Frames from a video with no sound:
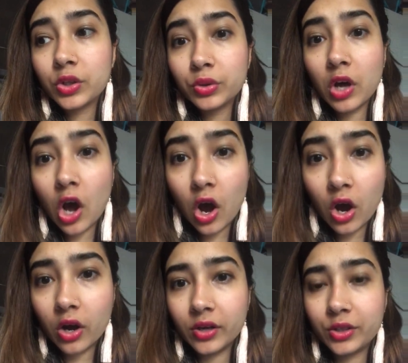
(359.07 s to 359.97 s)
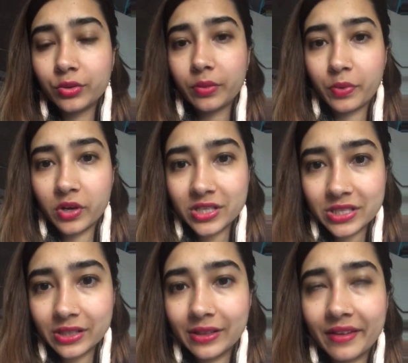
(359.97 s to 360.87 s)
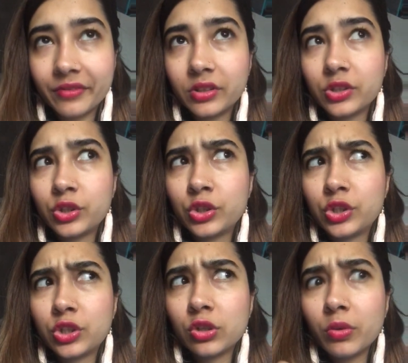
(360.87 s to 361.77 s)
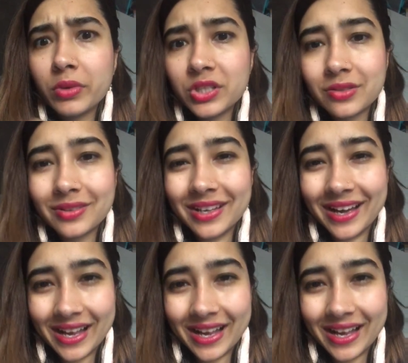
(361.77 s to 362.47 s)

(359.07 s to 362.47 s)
to the heart, to the personal level, so much to the